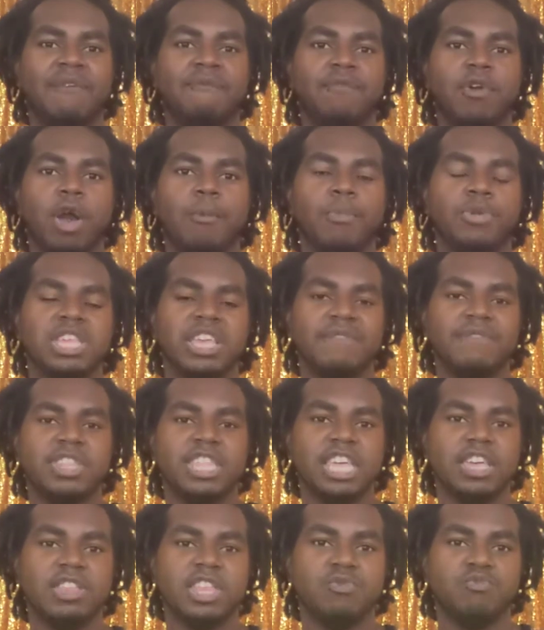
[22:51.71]
Almost
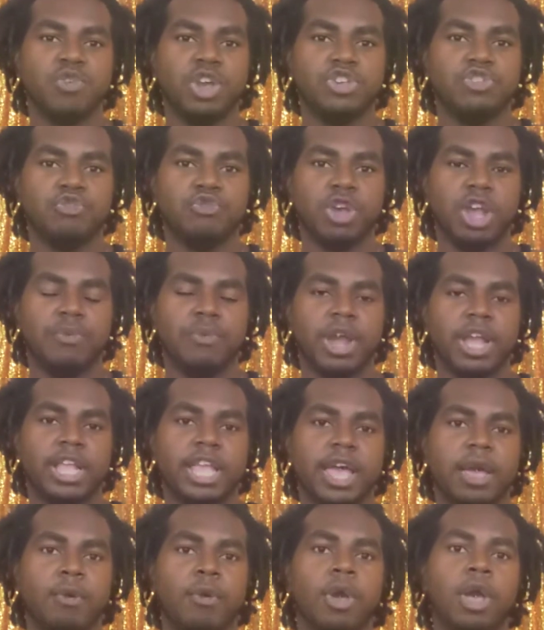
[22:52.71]
everything is in retrograde right
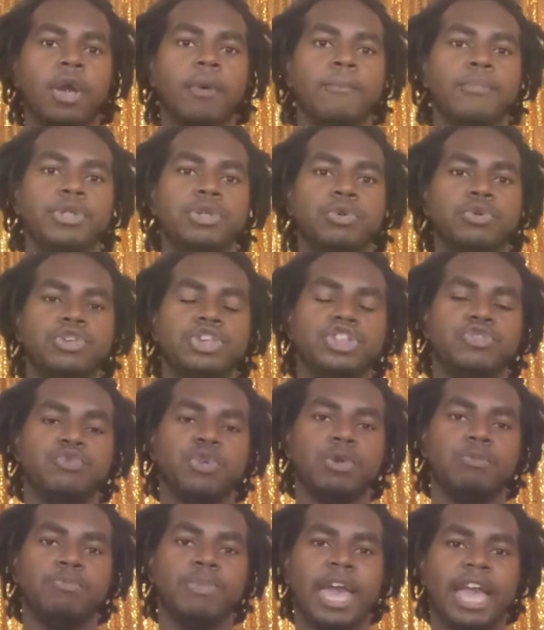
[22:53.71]
now. Pluto just
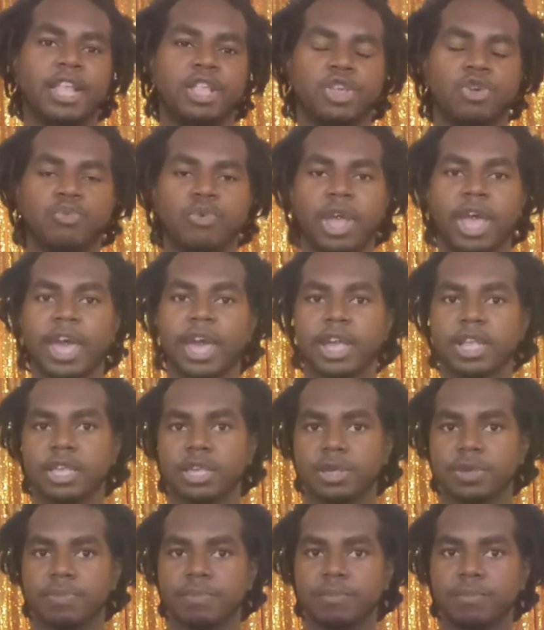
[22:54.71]
went back
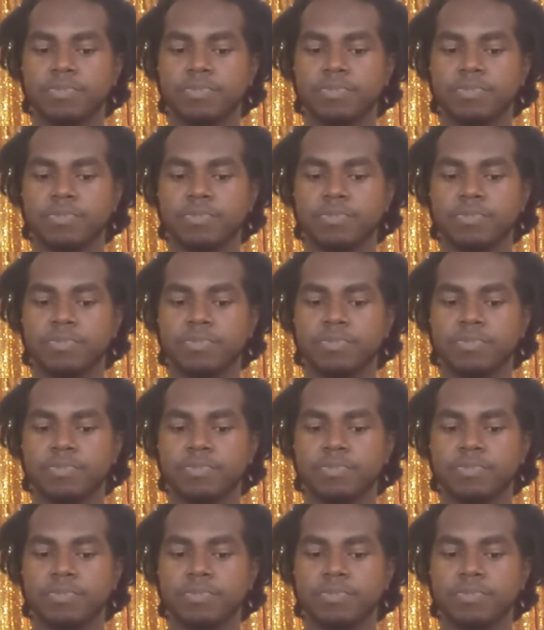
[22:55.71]
direct.